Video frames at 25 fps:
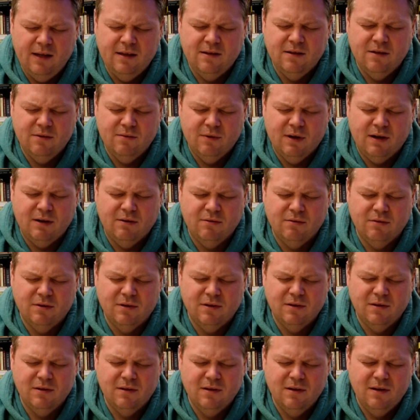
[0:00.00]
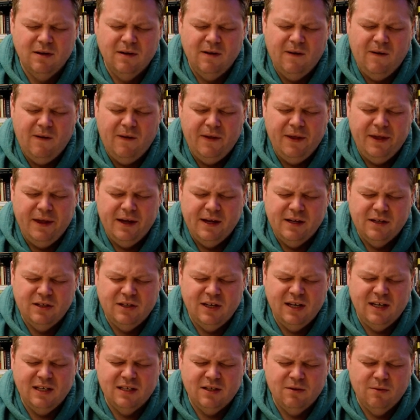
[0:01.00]
of the world.
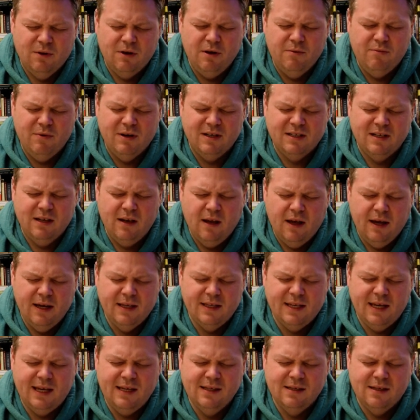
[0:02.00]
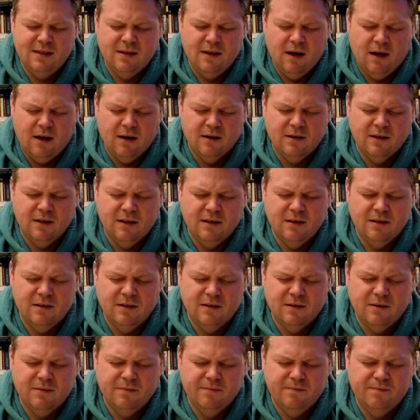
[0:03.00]
Jesus, the one who brings light into
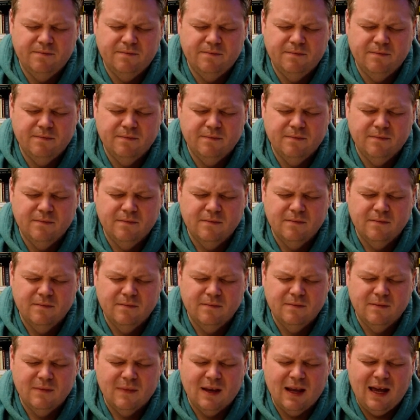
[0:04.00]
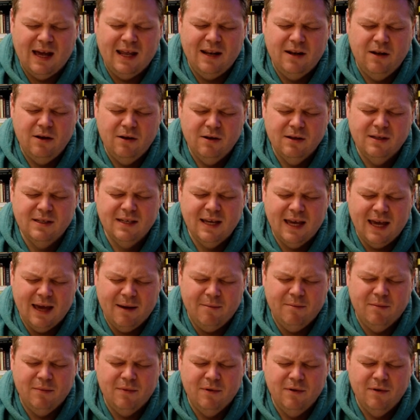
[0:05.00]
darkness. And look to
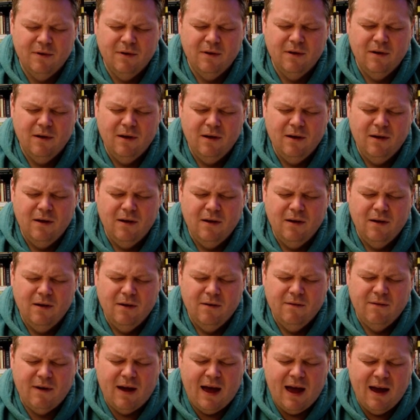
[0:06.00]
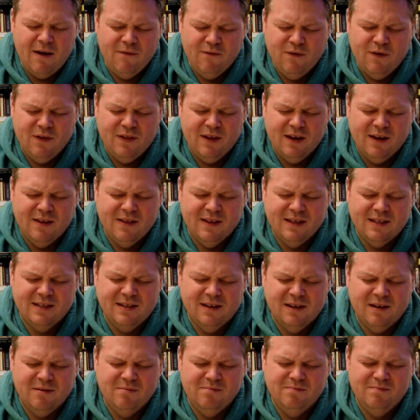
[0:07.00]
him for everything at this
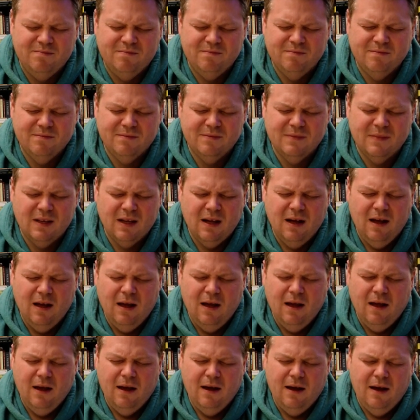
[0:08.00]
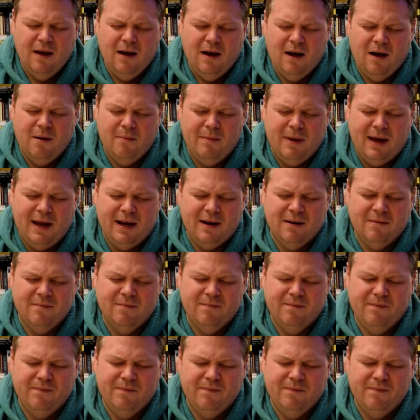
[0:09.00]
time. Amen.